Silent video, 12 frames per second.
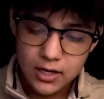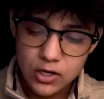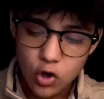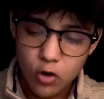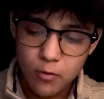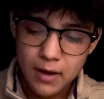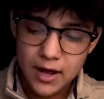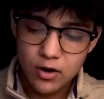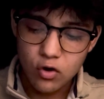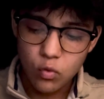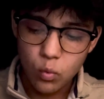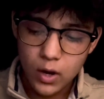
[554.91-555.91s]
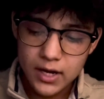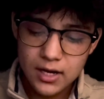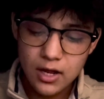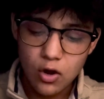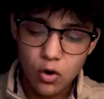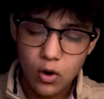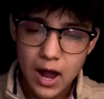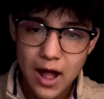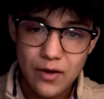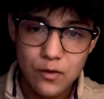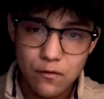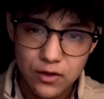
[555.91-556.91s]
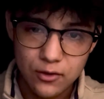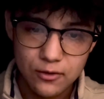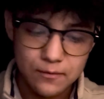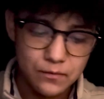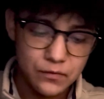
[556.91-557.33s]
no matter what or how you feel.